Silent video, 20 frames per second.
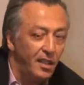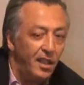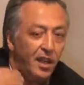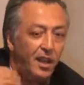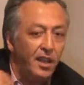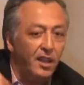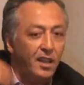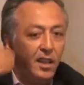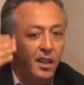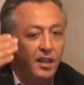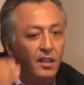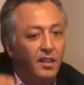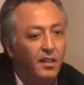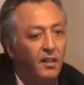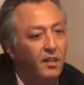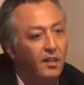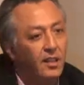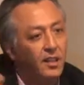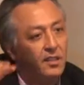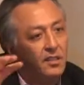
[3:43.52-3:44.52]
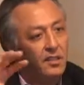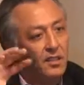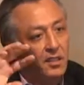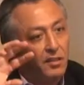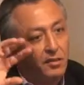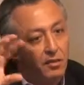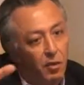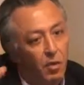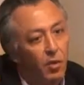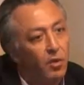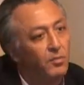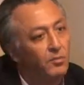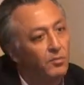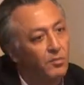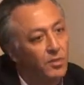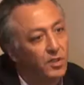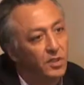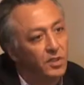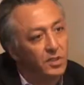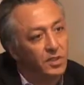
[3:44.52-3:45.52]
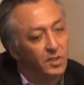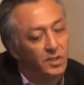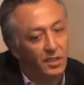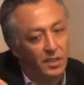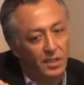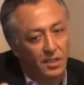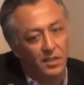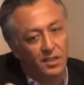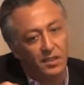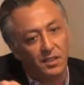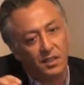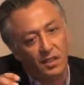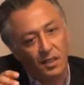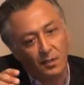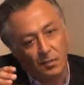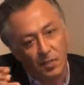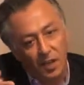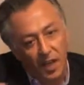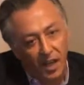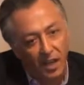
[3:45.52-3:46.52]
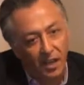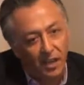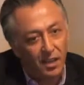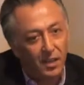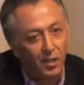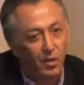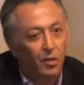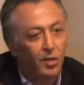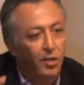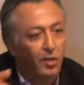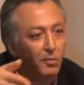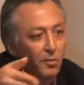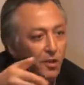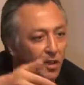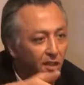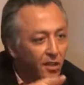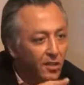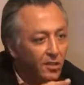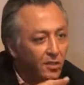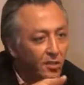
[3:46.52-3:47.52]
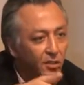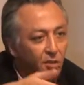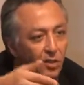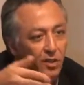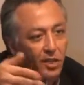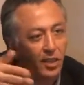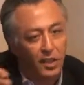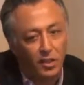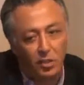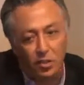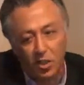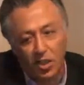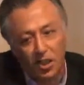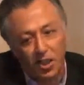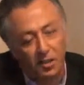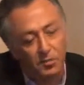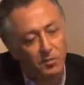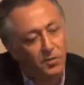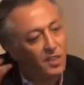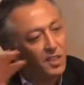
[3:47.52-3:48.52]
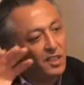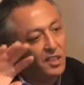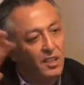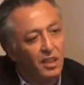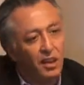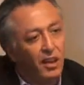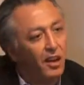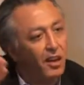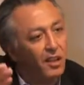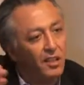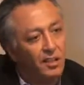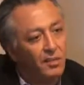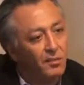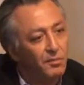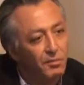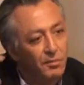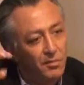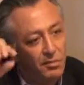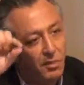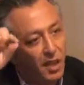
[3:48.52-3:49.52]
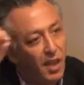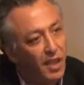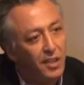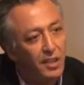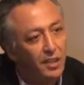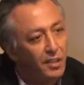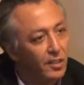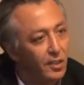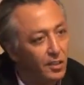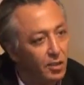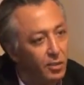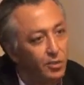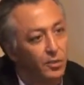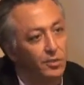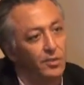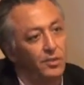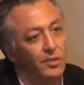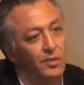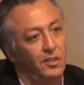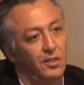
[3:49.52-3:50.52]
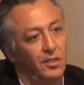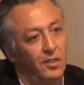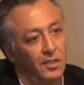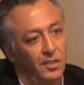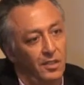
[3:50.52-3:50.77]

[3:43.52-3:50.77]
And then there is the forms. There is a prayer or a mosque or a hijab. These are minor issues.